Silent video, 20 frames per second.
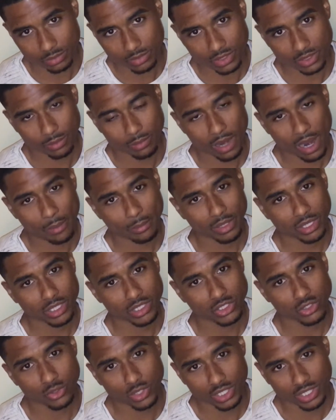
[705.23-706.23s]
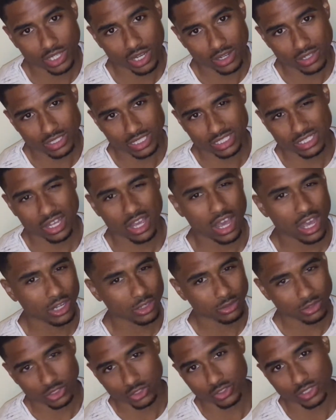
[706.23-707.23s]
to buy me a drink, and I was like, nah, I
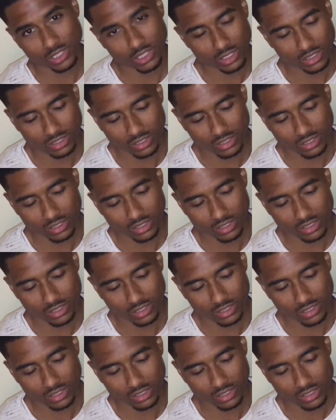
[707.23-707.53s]
don't drink.